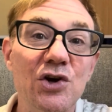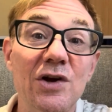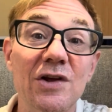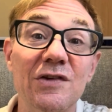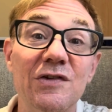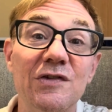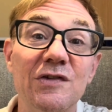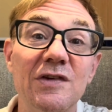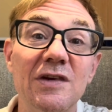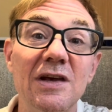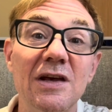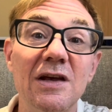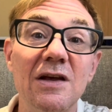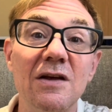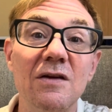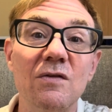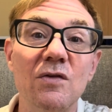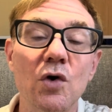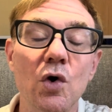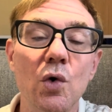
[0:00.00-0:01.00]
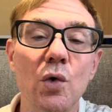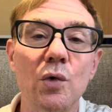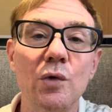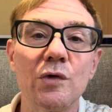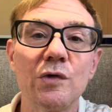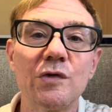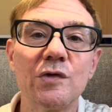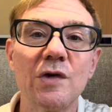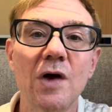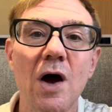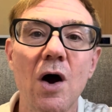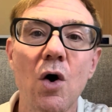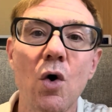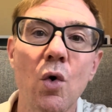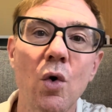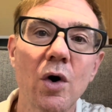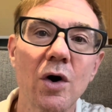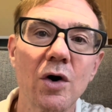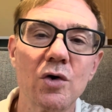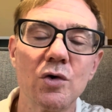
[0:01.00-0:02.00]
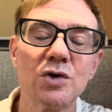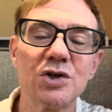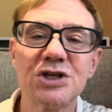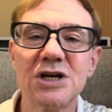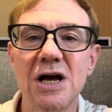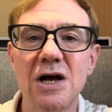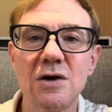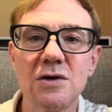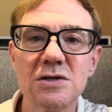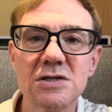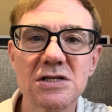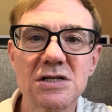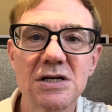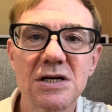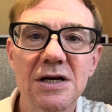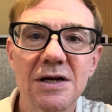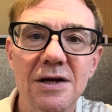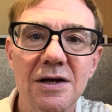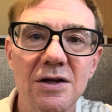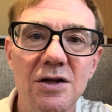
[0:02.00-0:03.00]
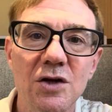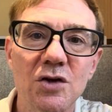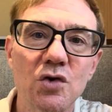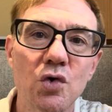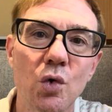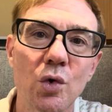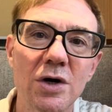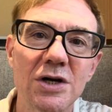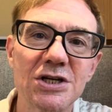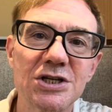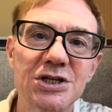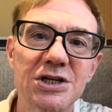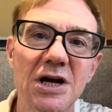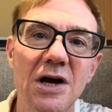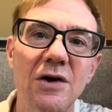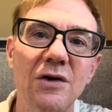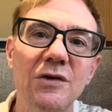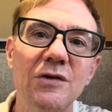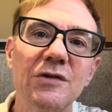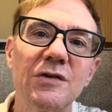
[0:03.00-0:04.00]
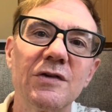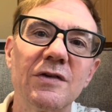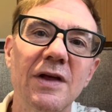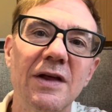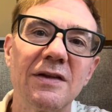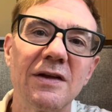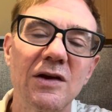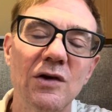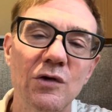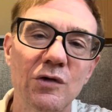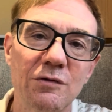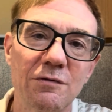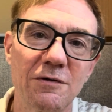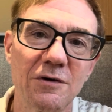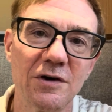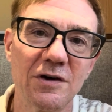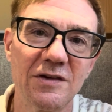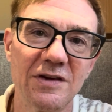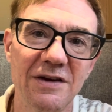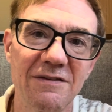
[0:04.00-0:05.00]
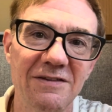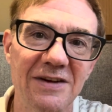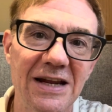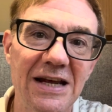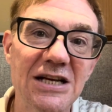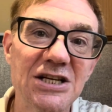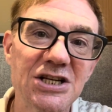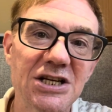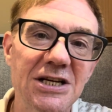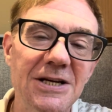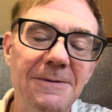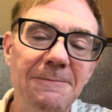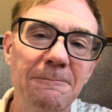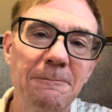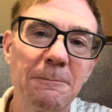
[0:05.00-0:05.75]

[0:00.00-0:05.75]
can see those oracle shells, the tortoise shells that they used for divination.